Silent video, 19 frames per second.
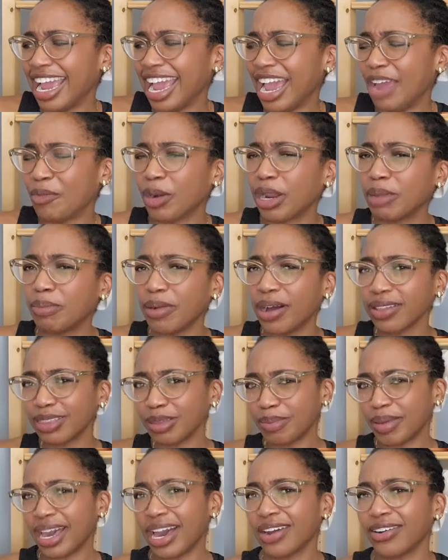And when I bought the
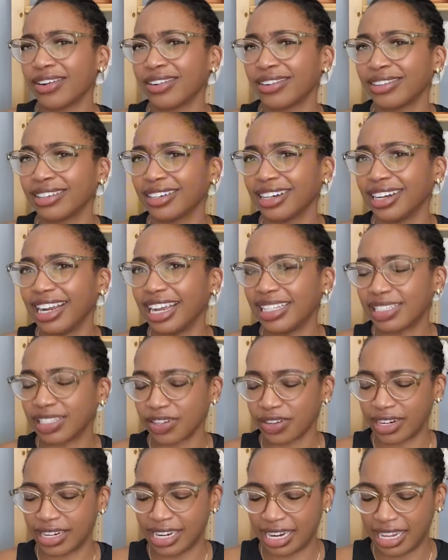pattern and
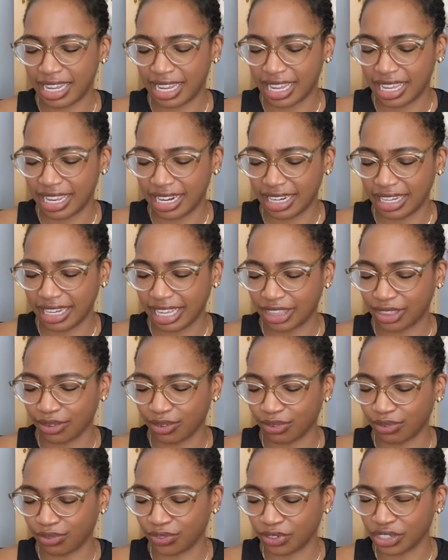started knitting it, like the
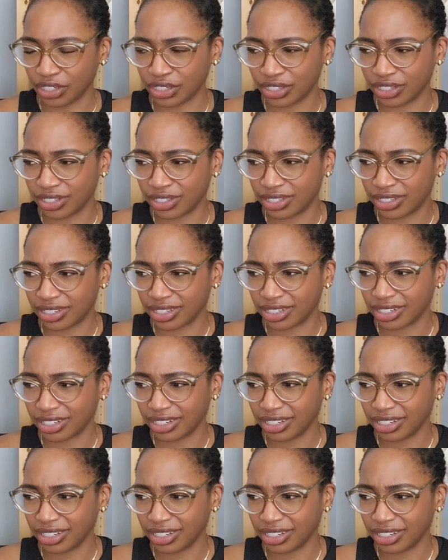first